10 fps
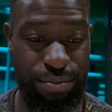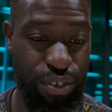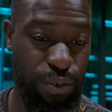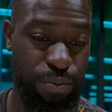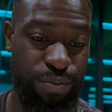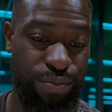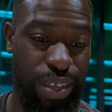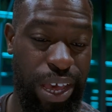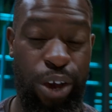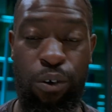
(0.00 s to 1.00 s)
So
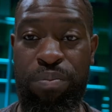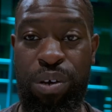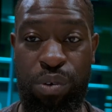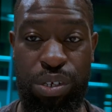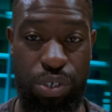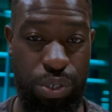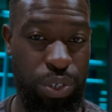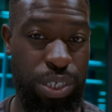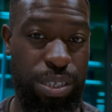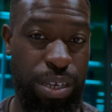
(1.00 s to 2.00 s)
I hope they will
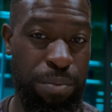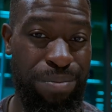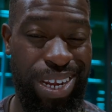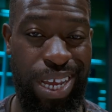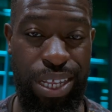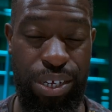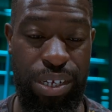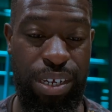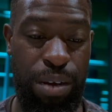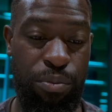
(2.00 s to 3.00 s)
introduce it in many other
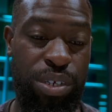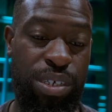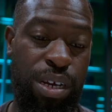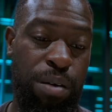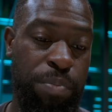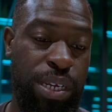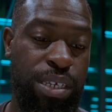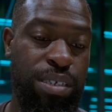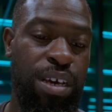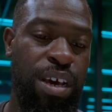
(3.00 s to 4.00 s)
cameras and
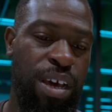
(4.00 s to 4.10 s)
companies.